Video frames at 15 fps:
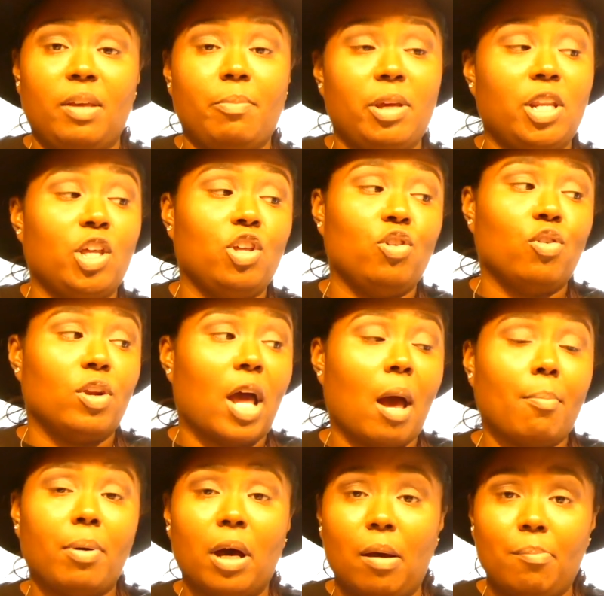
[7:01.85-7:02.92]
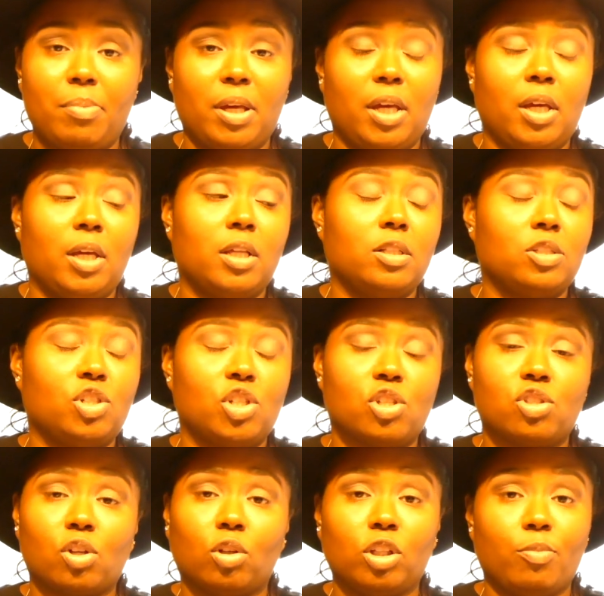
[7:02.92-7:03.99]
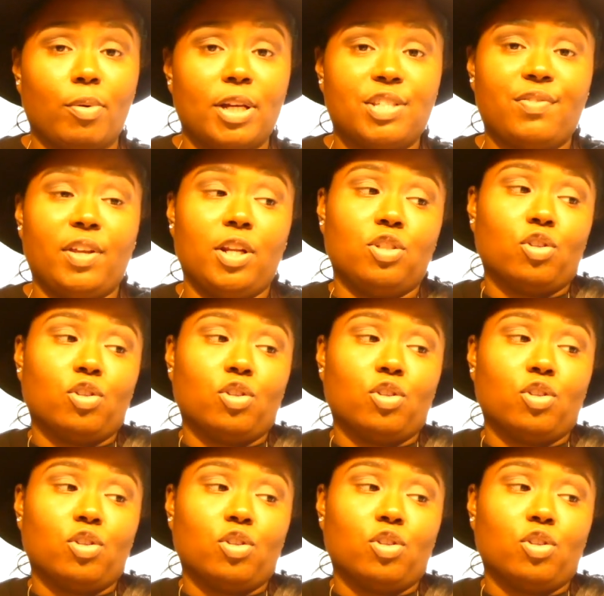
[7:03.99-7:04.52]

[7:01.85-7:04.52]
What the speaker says: meaning you're not pumping, just solely breastfeeding,